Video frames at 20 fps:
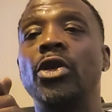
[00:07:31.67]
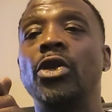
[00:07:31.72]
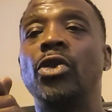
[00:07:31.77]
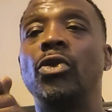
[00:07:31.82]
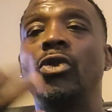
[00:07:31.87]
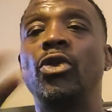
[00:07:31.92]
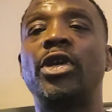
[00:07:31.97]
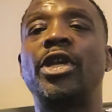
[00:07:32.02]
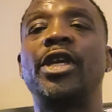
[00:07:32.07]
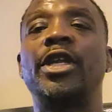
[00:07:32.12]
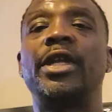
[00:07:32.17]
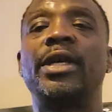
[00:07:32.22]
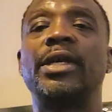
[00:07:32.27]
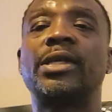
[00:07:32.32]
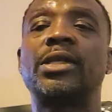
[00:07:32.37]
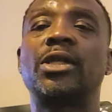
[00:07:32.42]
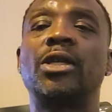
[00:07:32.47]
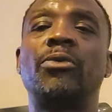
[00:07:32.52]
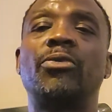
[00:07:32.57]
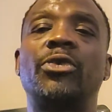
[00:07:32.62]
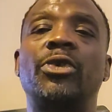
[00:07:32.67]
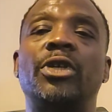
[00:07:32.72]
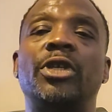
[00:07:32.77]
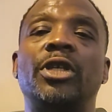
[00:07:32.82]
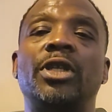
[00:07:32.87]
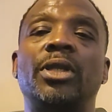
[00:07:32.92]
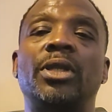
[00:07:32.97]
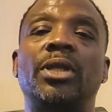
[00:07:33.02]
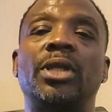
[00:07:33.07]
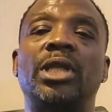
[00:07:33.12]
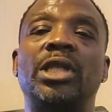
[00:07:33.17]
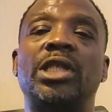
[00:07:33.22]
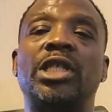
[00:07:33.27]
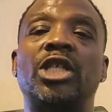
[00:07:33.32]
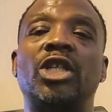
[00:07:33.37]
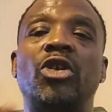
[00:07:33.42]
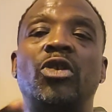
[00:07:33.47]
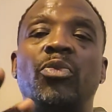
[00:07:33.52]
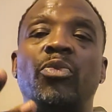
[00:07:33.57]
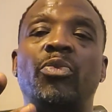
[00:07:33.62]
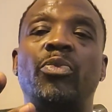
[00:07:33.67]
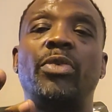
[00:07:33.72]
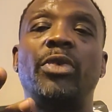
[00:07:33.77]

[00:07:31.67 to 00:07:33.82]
you're looking at something that's in a